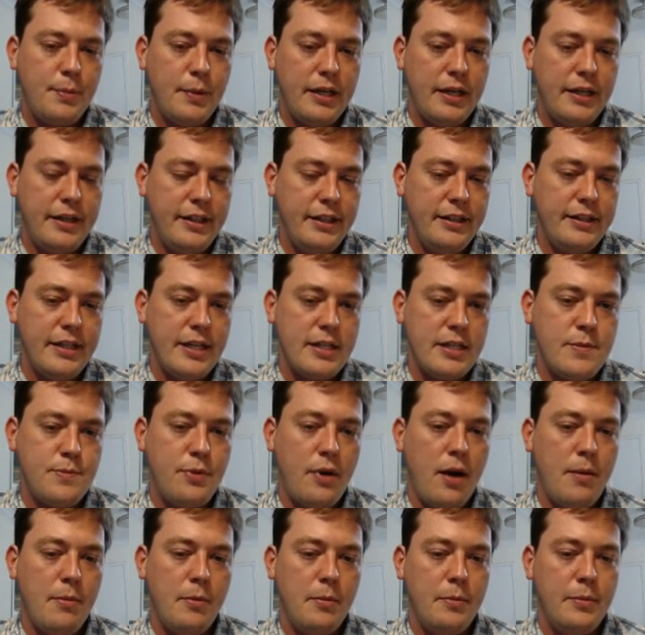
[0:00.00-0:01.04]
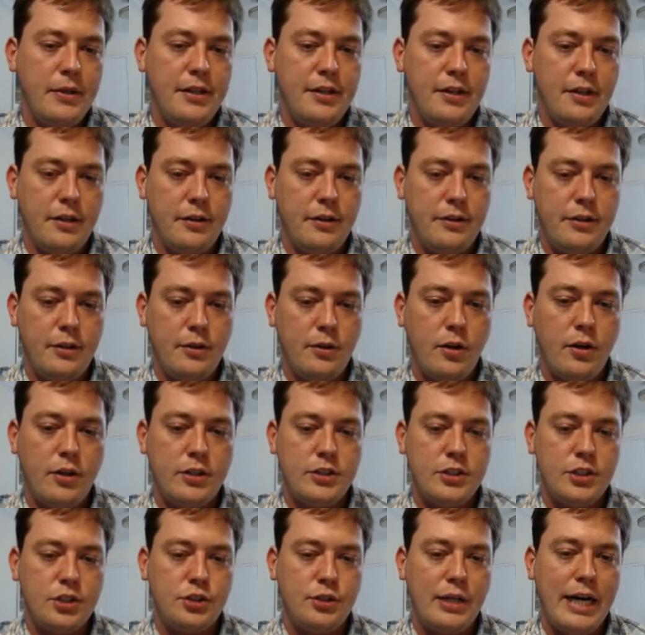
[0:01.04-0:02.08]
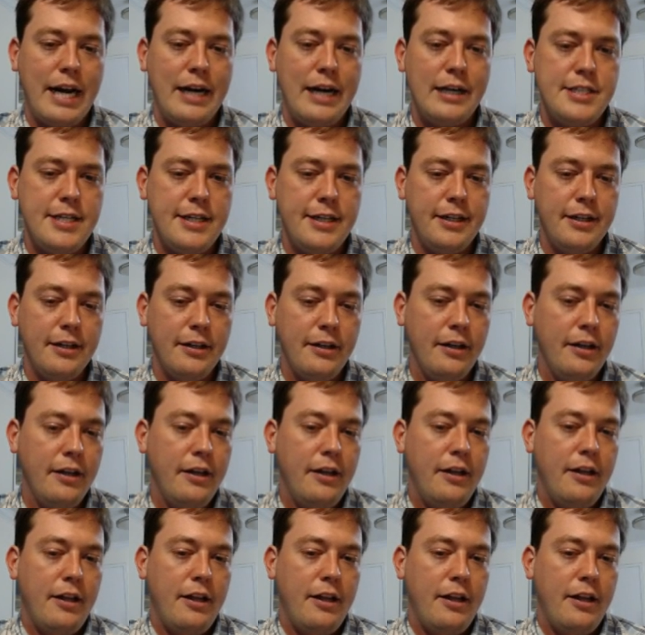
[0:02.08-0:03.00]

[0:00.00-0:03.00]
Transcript: but I think that's probably the larger strategy here.